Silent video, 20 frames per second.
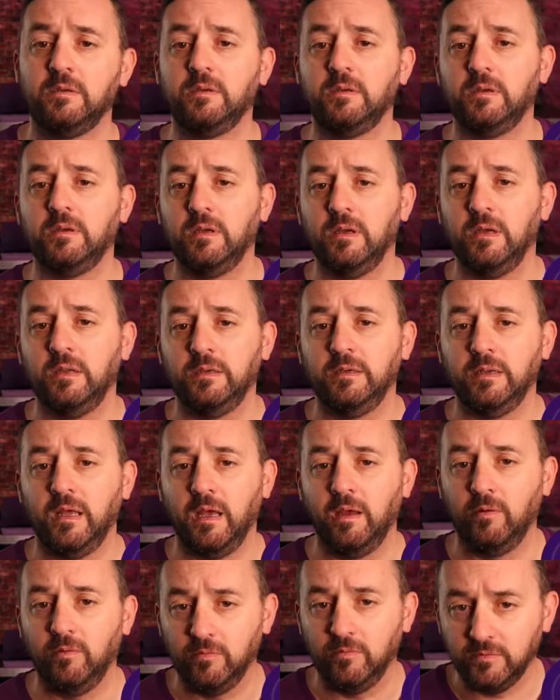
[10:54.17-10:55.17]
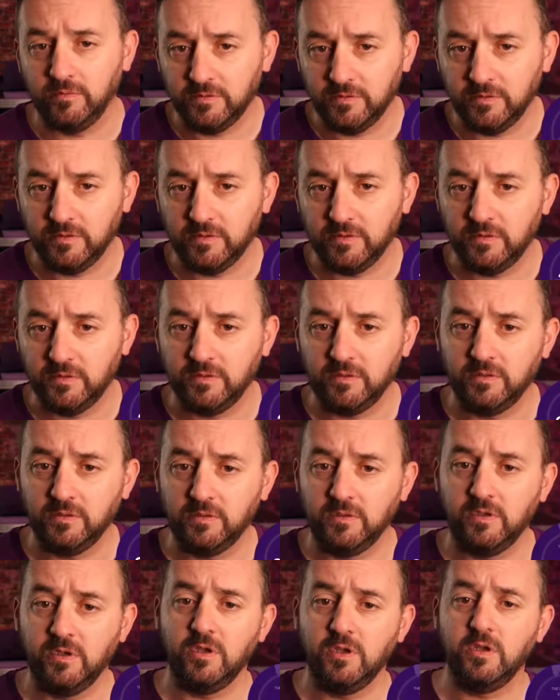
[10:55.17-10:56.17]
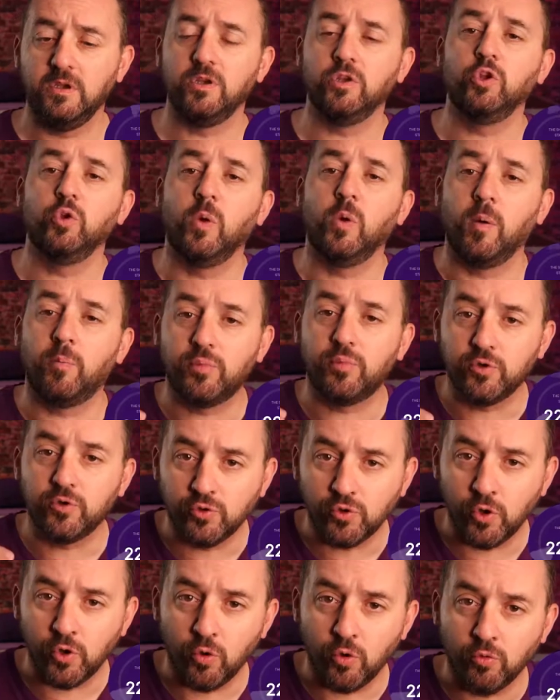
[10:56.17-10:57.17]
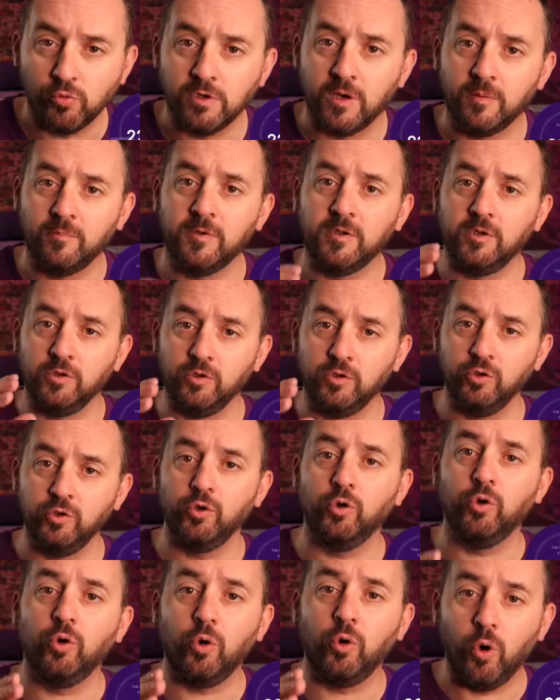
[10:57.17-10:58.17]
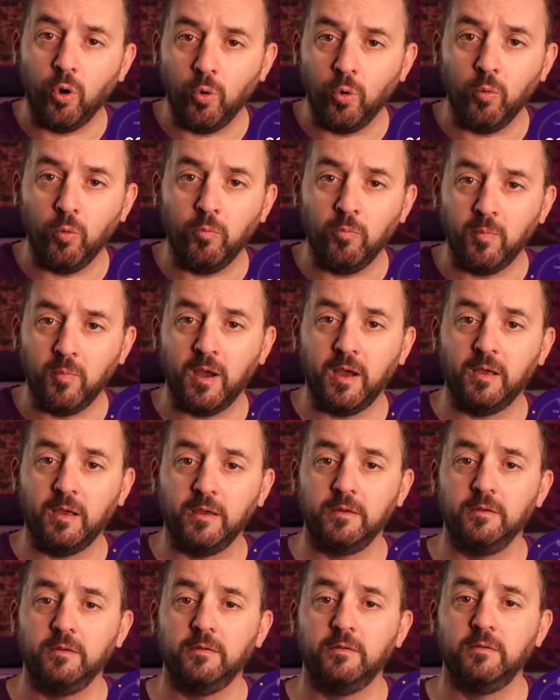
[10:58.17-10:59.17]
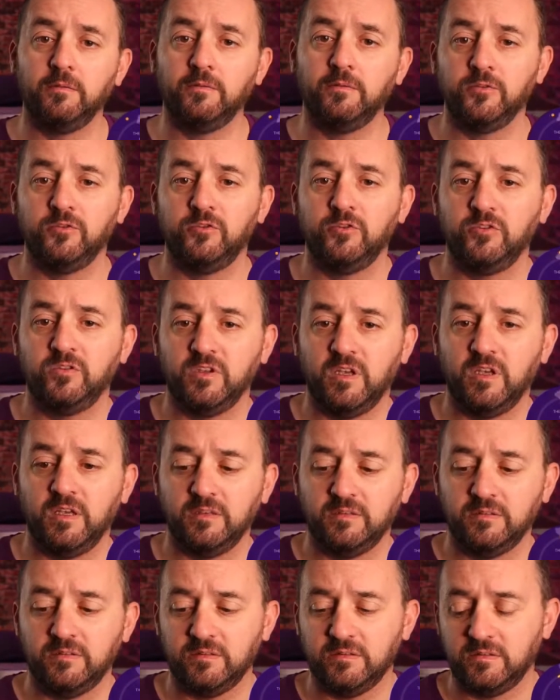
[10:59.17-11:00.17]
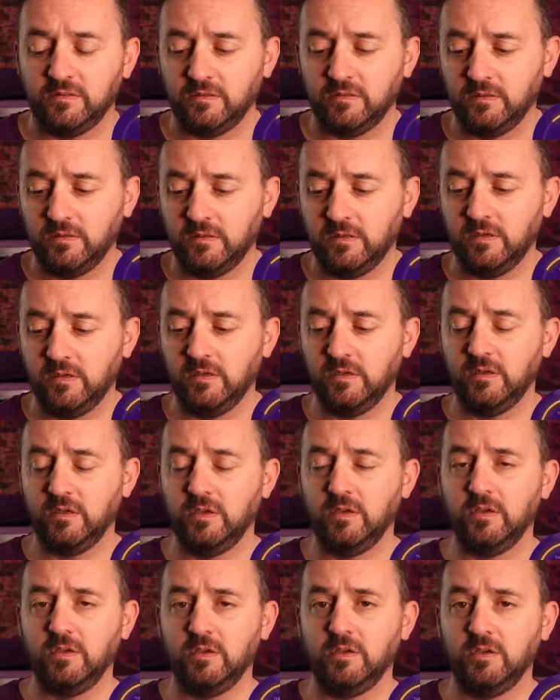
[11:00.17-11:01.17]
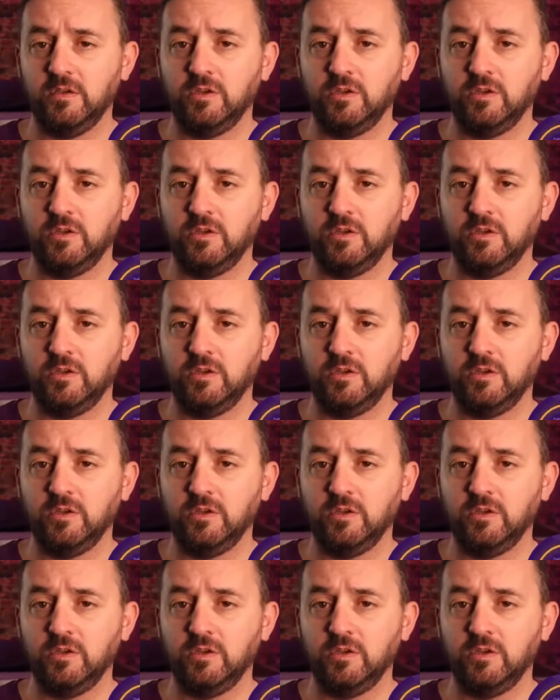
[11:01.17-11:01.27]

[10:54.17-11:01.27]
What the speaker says: and out, you are programming your own mind for success. You